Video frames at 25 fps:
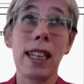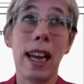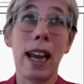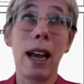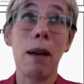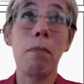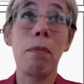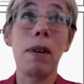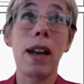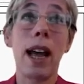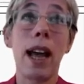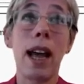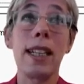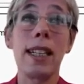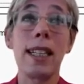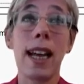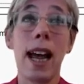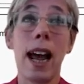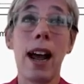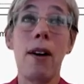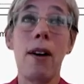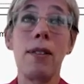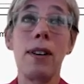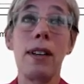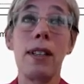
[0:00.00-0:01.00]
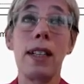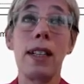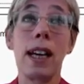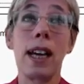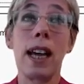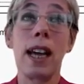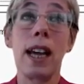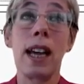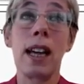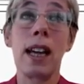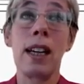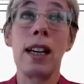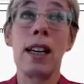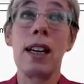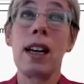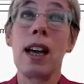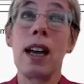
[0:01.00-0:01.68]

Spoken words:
care plans out there.